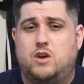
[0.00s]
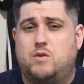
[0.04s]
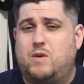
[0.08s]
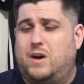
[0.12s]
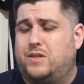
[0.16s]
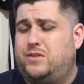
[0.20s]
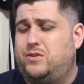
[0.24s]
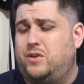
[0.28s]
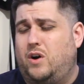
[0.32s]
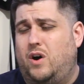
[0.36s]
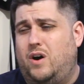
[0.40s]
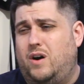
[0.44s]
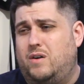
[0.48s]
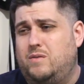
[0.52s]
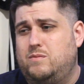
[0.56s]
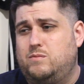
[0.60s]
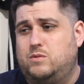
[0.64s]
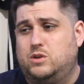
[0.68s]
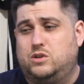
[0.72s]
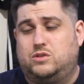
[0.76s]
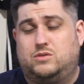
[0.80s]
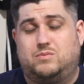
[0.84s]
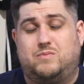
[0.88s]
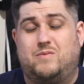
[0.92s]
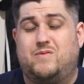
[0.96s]
who I thought
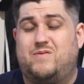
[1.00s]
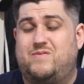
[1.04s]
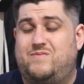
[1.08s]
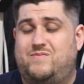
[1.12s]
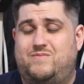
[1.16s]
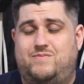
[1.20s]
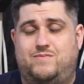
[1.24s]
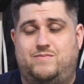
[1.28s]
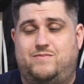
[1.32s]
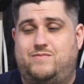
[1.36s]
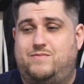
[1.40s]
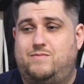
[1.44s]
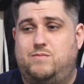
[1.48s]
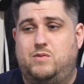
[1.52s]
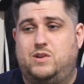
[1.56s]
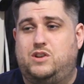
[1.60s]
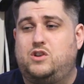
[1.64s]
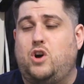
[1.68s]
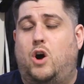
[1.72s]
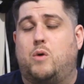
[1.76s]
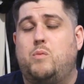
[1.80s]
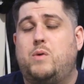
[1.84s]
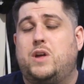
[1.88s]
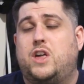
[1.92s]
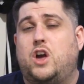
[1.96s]
was... We
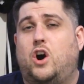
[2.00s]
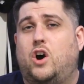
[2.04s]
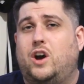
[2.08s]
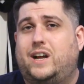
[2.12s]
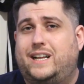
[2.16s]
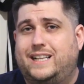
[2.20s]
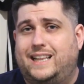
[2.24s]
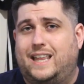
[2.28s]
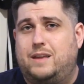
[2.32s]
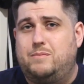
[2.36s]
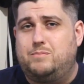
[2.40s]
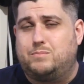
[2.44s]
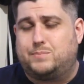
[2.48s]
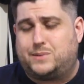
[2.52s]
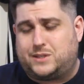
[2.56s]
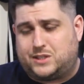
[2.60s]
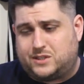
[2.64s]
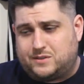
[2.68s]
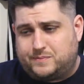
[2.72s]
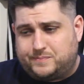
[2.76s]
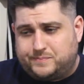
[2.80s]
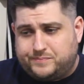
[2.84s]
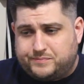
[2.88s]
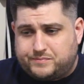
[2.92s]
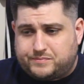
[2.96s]
got, we got a glimpse